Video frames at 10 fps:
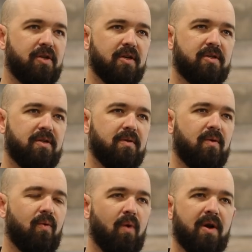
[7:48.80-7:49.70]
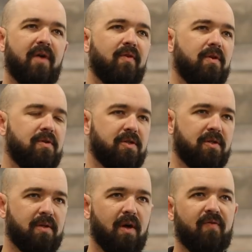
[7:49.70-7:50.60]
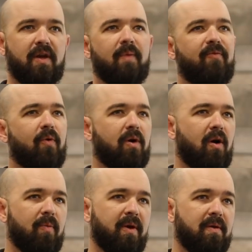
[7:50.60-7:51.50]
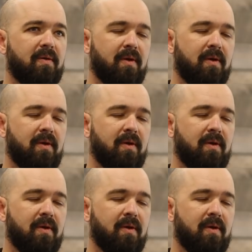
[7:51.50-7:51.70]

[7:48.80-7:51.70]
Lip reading: just one evolution of the M4 carbine.